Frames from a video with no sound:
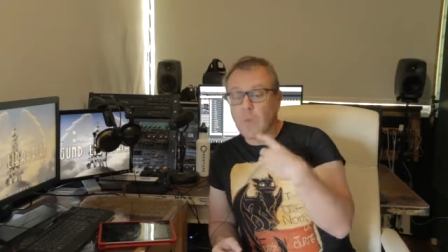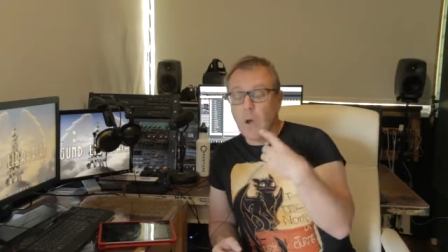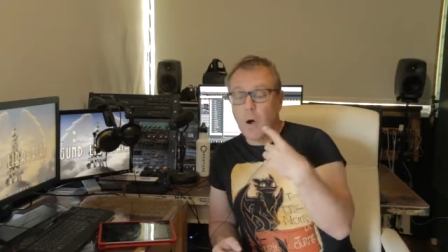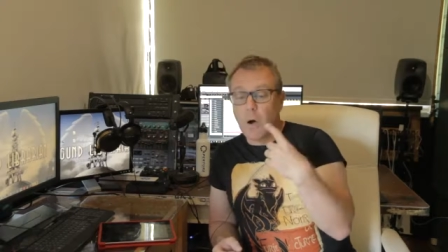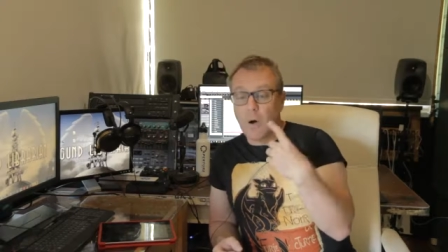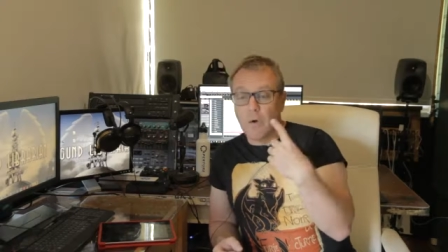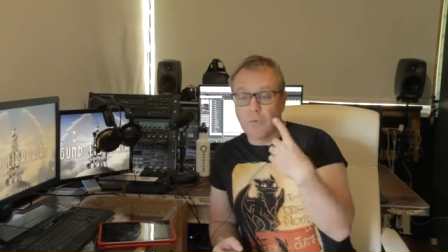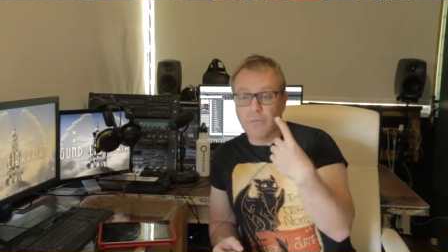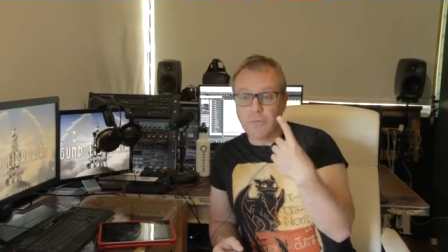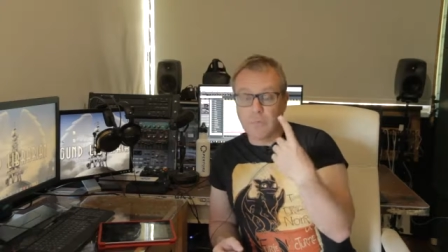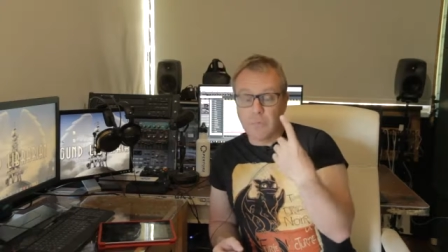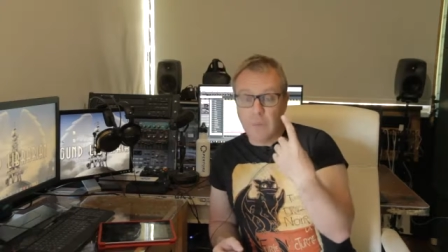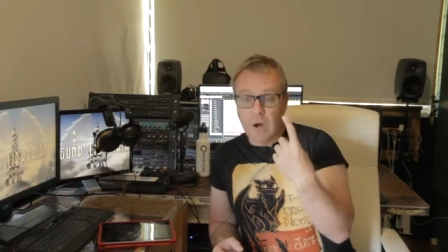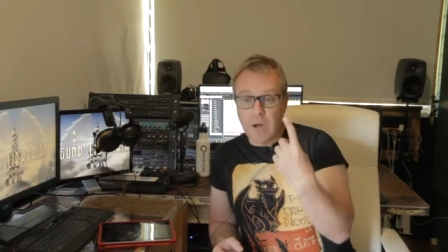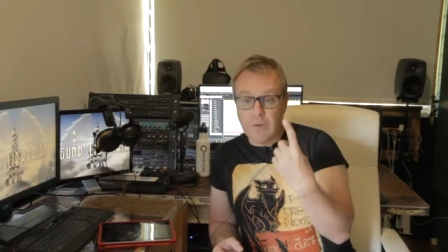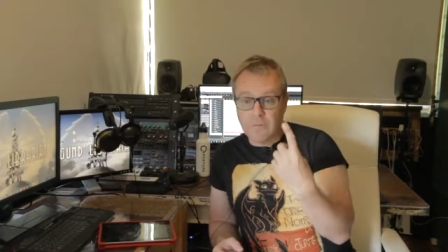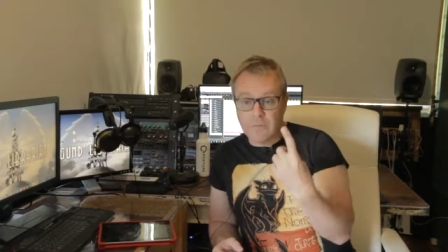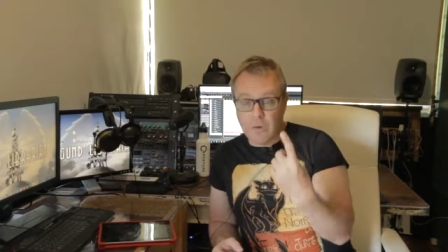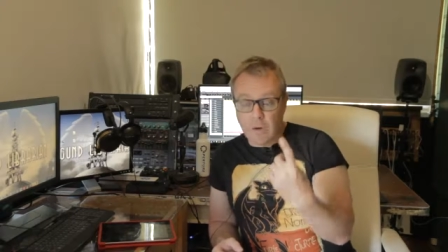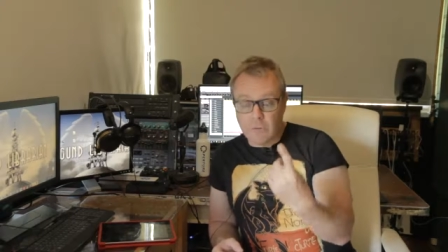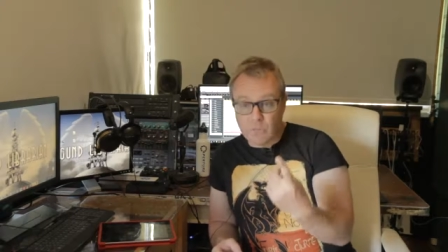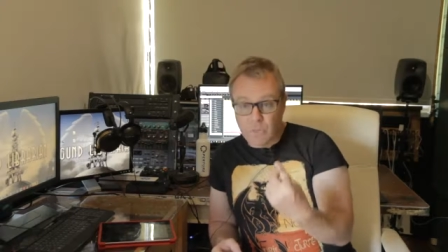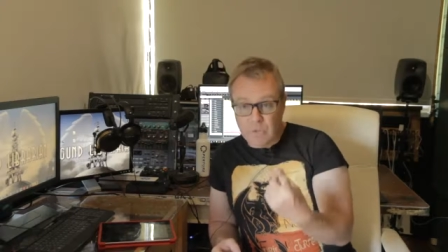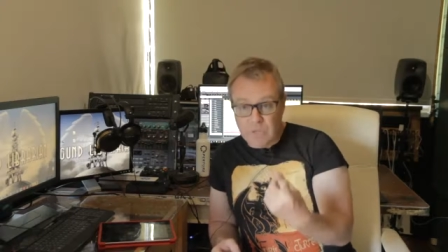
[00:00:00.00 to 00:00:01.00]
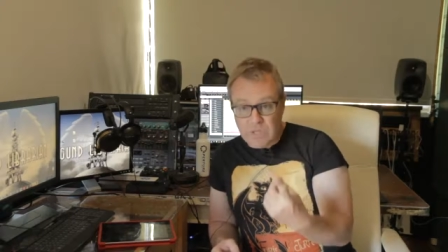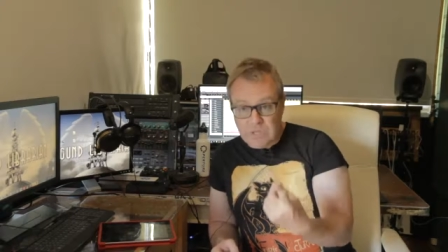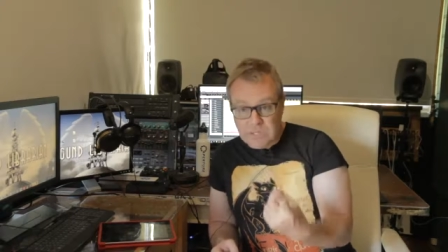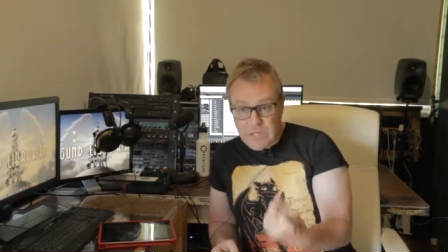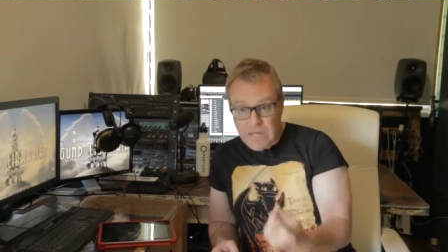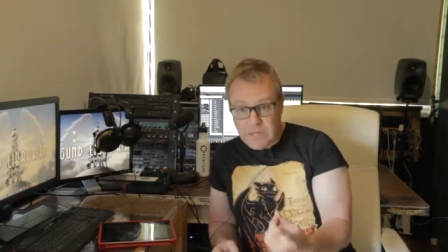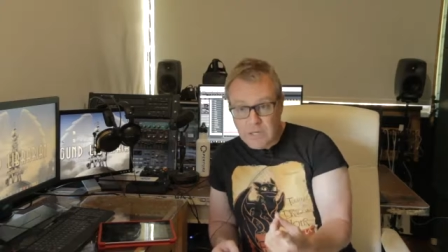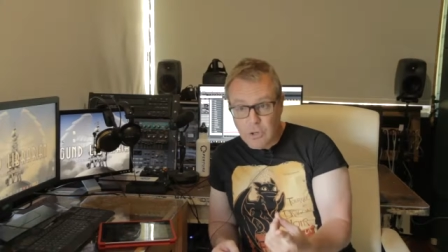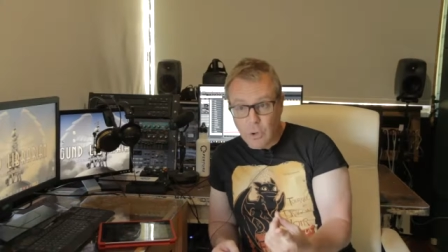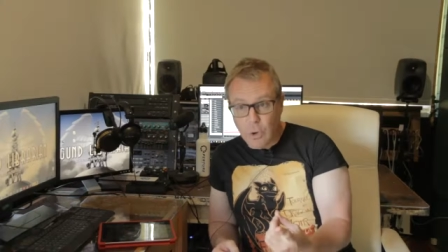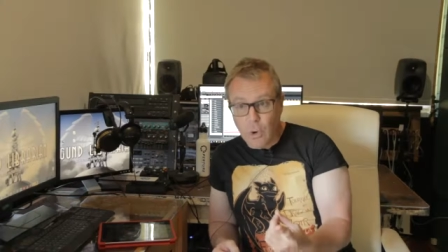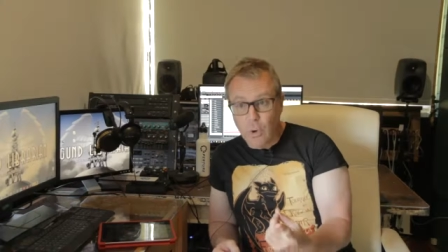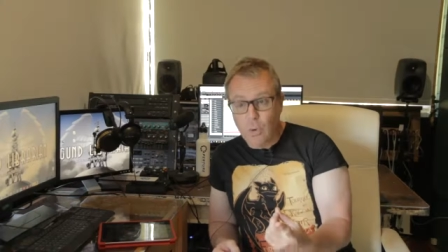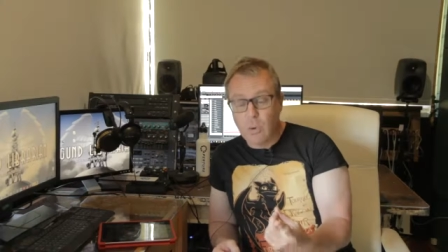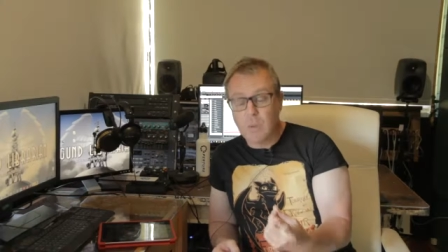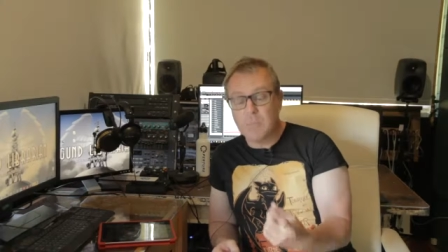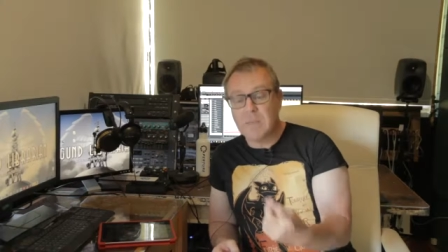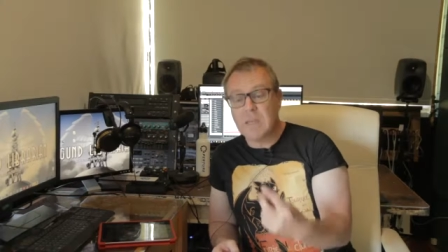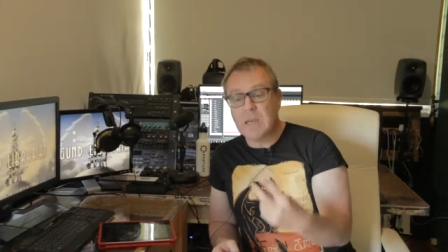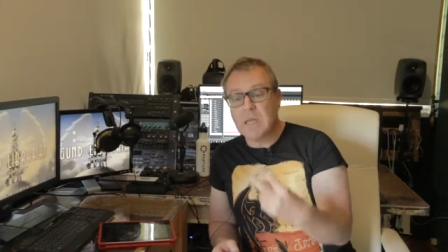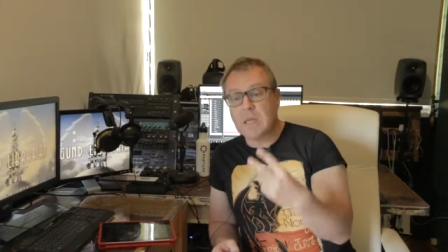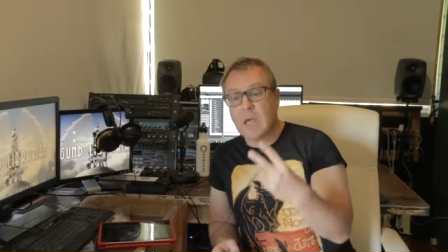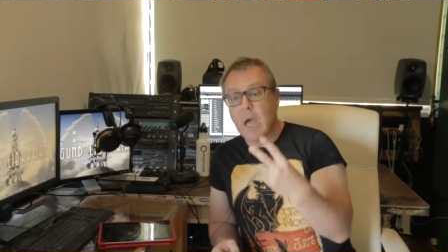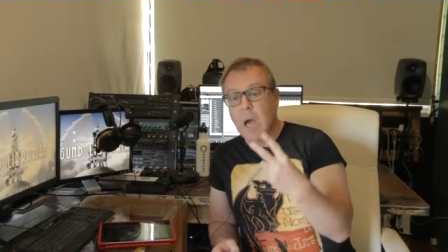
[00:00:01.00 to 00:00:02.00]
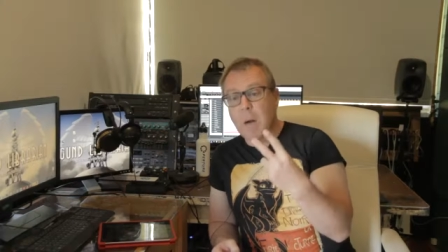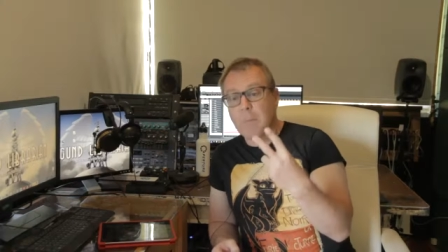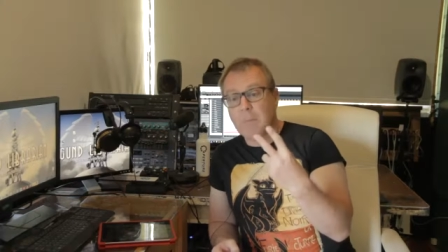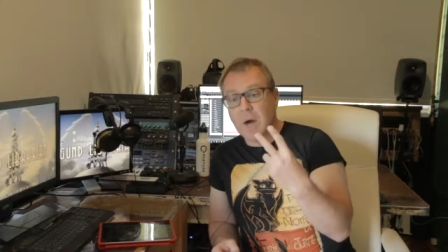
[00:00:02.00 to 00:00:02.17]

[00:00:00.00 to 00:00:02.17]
of my involvement with the technical committee,